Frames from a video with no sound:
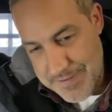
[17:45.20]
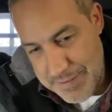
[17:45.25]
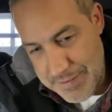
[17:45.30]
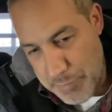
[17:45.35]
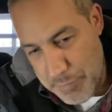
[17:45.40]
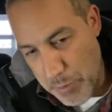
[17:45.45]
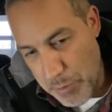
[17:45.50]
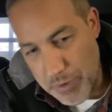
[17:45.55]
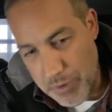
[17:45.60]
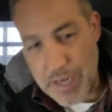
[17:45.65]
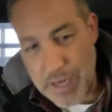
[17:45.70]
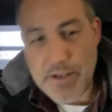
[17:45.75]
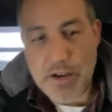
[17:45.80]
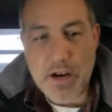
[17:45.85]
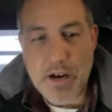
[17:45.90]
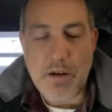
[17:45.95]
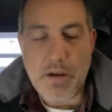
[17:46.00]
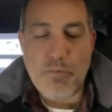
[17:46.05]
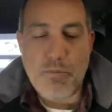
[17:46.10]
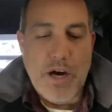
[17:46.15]
People were like,
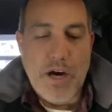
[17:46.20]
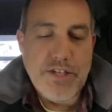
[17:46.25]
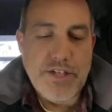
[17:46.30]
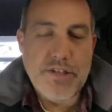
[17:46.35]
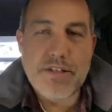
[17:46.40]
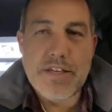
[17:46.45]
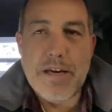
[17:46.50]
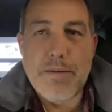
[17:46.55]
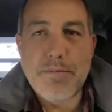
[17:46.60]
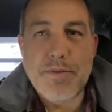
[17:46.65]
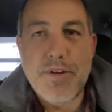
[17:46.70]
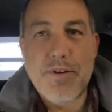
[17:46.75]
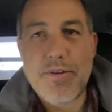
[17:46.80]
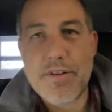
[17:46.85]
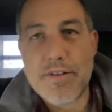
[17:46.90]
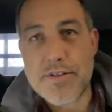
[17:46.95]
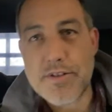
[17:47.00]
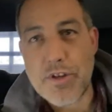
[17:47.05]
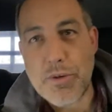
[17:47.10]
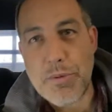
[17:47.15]
Dom, why'd you stop
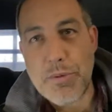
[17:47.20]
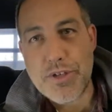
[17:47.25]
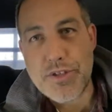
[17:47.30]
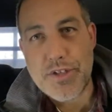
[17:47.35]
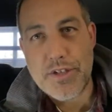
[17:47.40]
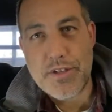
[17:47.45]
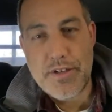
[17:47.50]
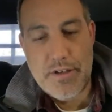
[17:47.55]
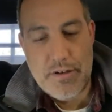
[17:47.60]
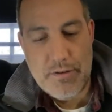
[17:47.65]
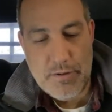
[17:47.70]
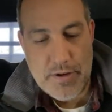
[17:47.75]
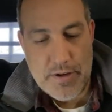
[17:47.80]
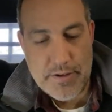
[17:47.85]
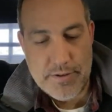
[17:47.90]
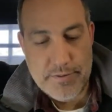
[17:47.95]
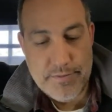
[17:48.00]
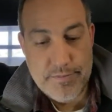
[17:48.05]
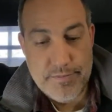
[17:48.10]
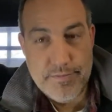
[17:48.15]
tuning so much at tier 1?